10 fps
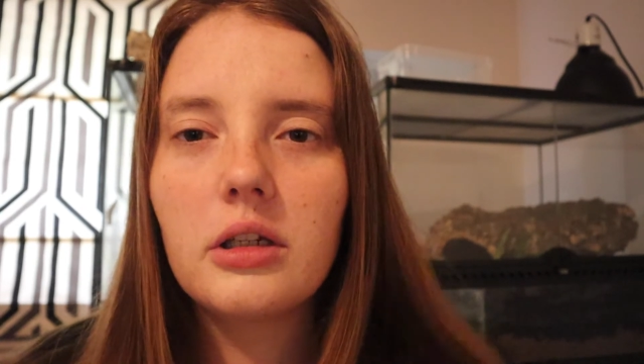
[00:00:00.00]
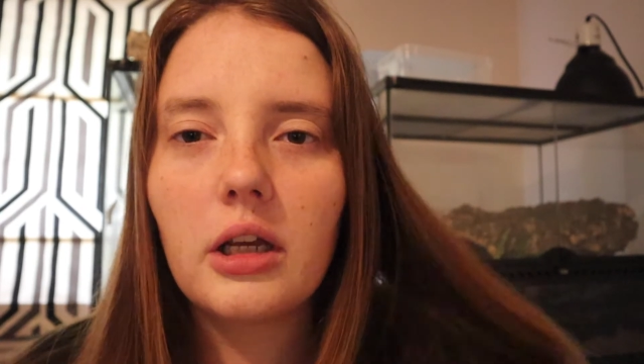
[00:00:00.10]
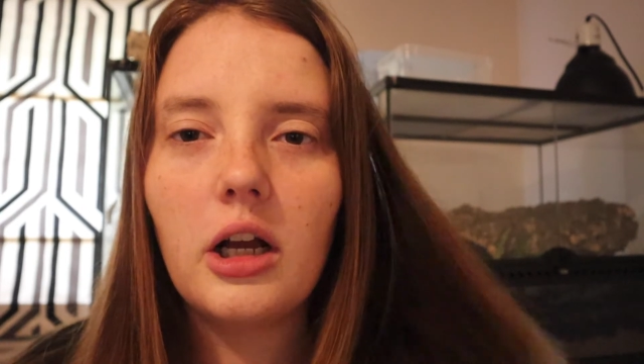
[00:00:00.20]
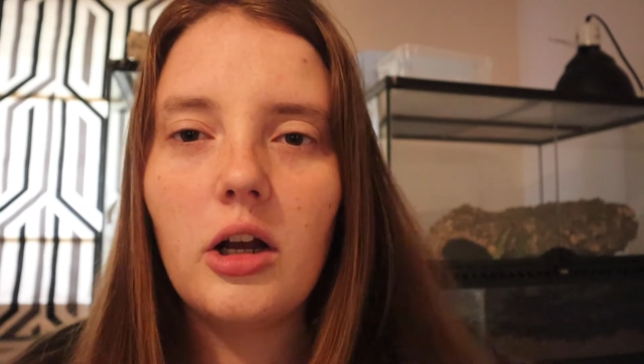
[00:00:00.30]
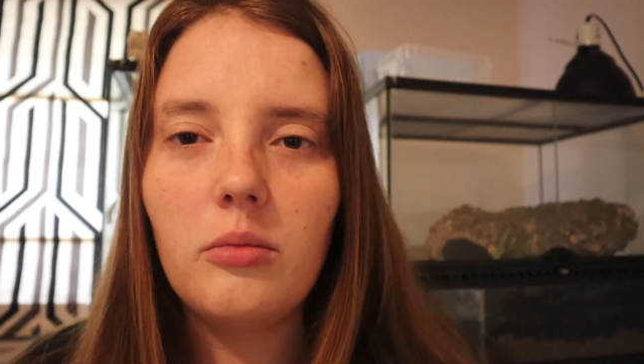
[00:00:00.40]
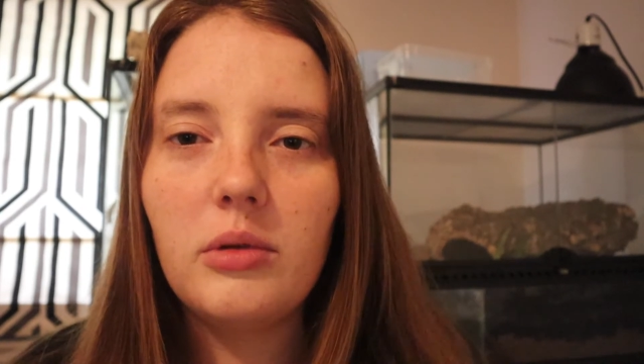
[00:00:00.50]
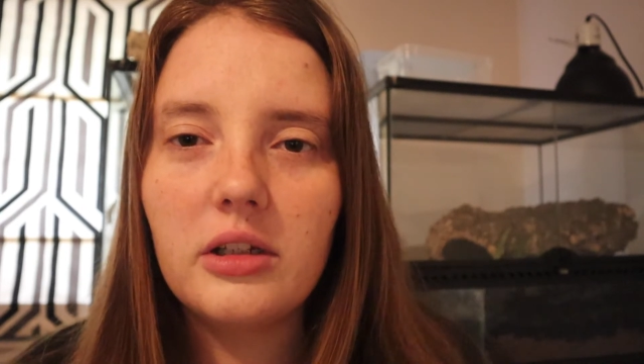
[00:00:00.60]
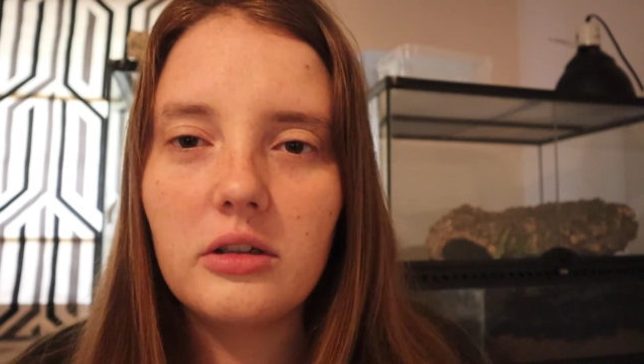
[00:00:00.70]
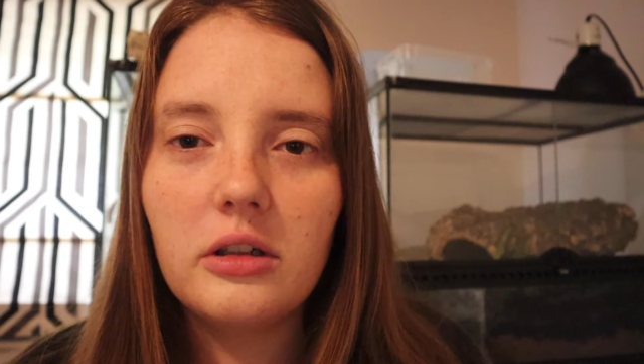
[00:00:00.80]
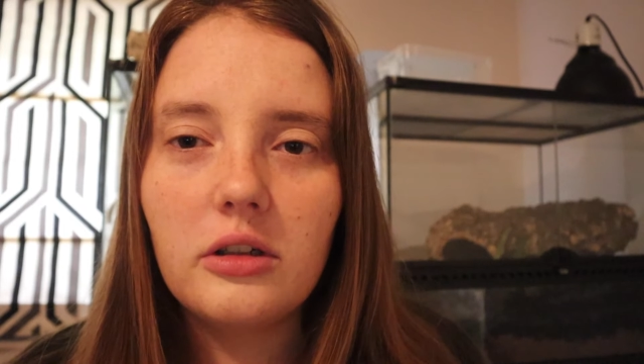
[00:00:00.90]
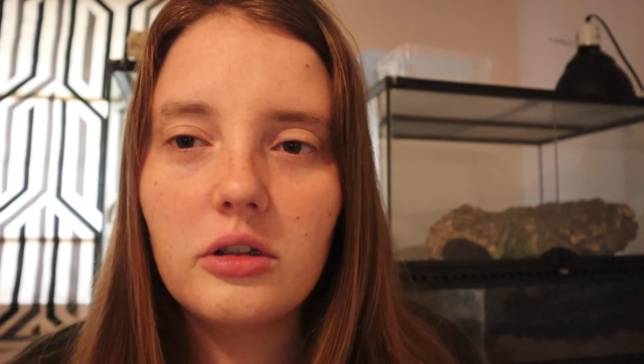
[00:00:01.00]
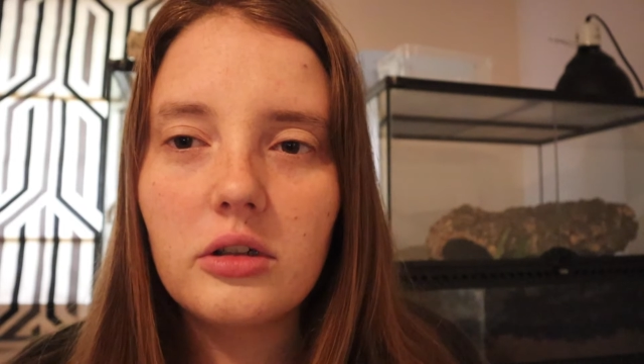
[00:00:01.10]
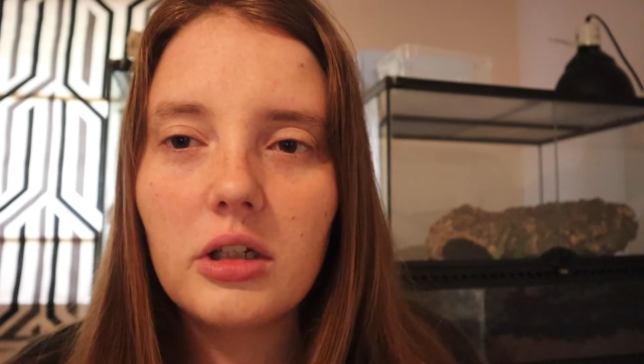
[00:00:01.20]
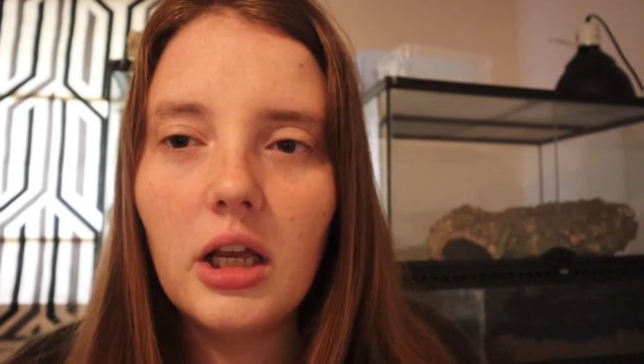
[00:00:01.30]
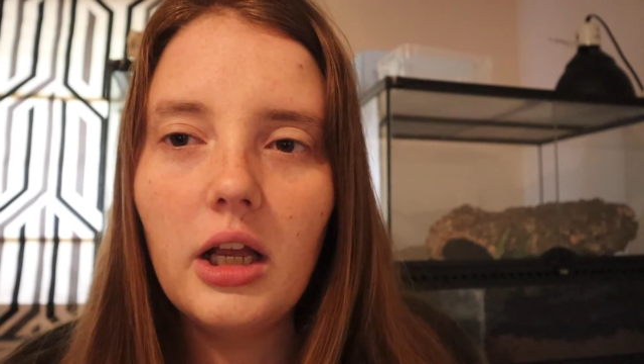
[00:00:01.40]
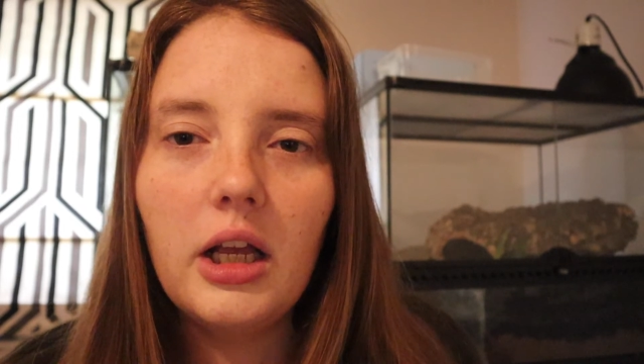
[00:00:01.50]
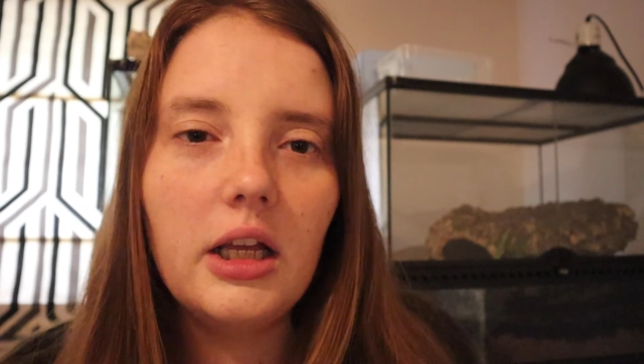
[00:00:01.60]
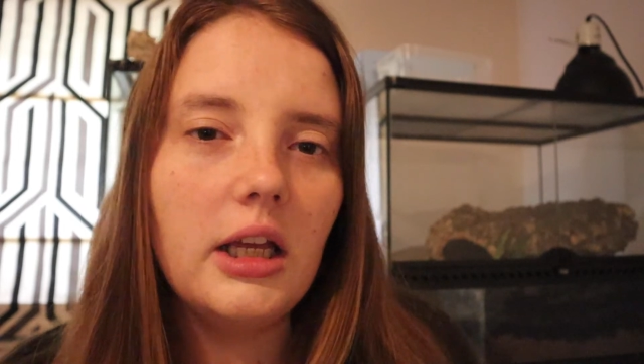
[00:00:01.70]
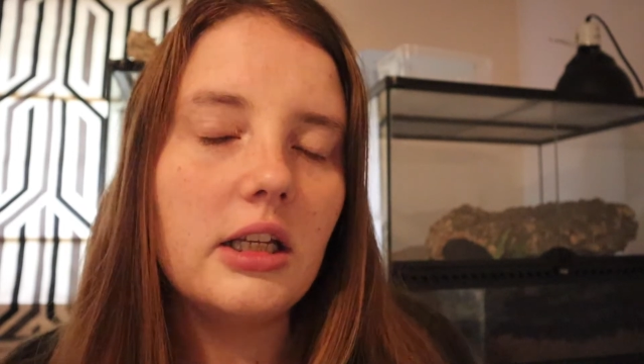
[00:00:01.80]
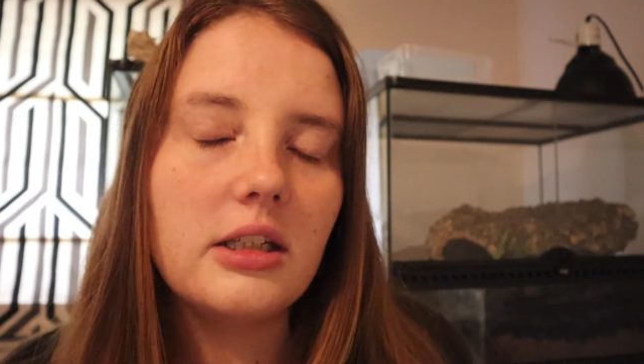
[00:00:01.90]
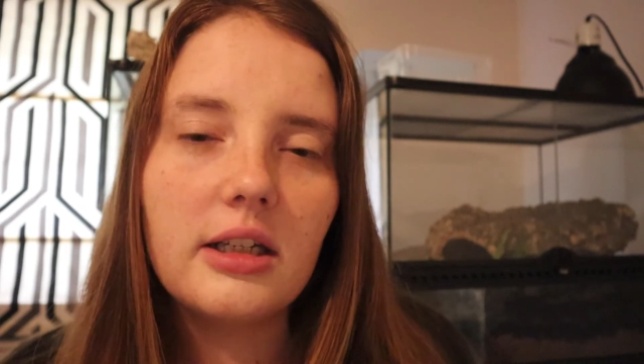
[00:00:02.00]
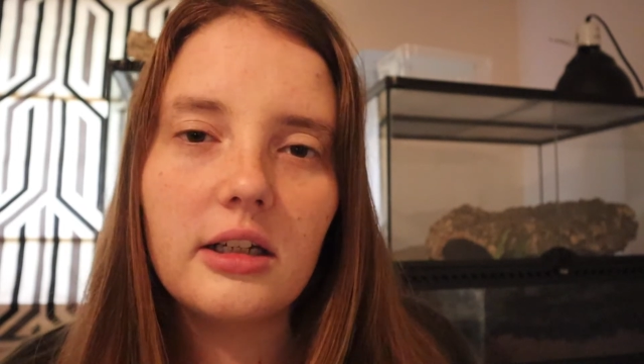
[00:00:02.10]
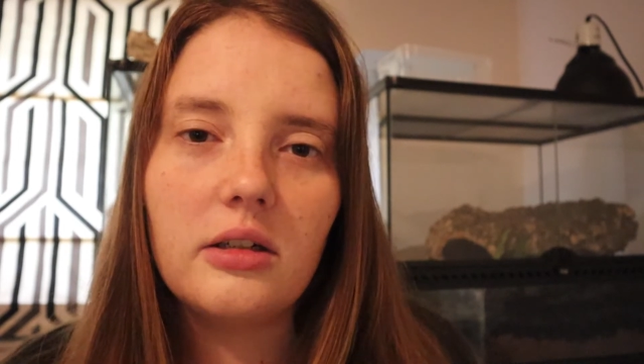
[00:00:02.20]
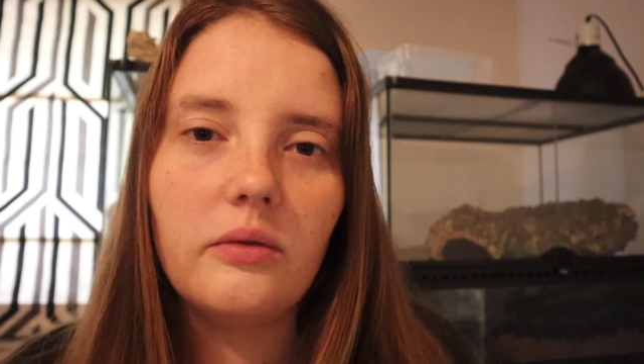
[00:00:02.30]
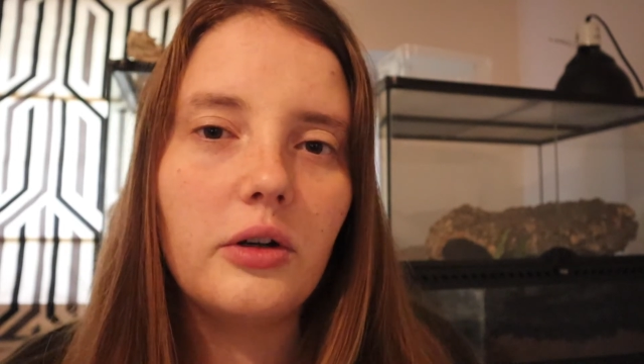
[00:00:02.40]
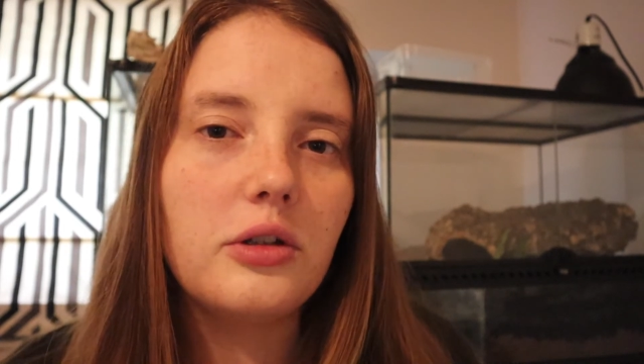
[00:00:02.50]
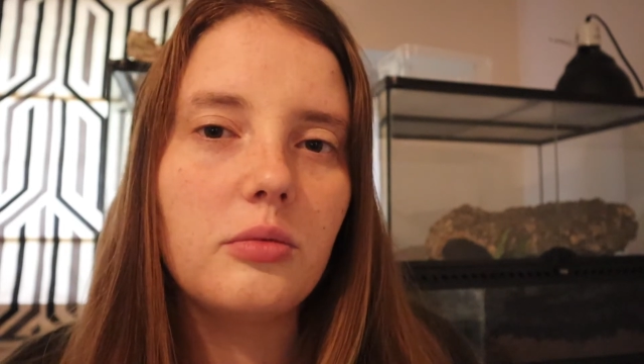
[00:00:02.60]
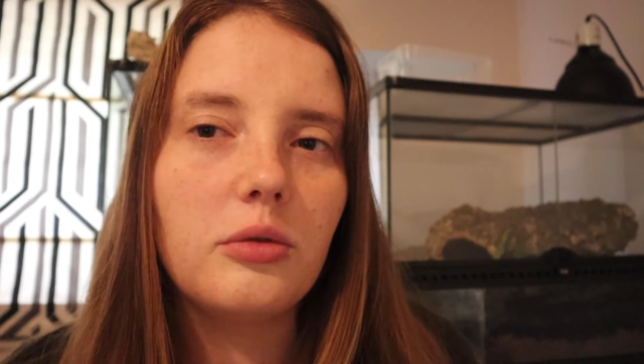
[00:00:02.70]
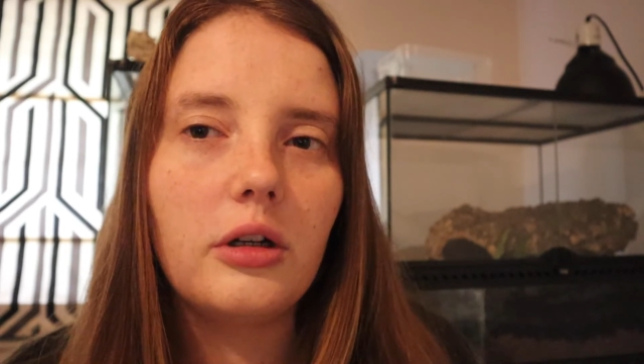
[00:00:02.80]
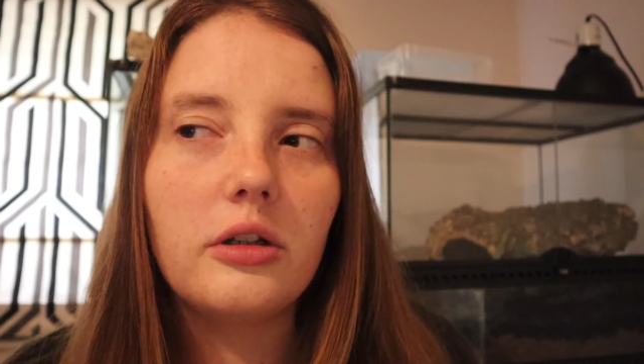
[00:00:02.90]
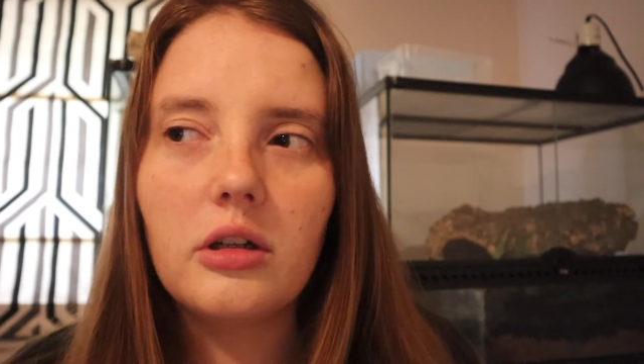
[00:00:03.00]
lizards, insects, invertebrates.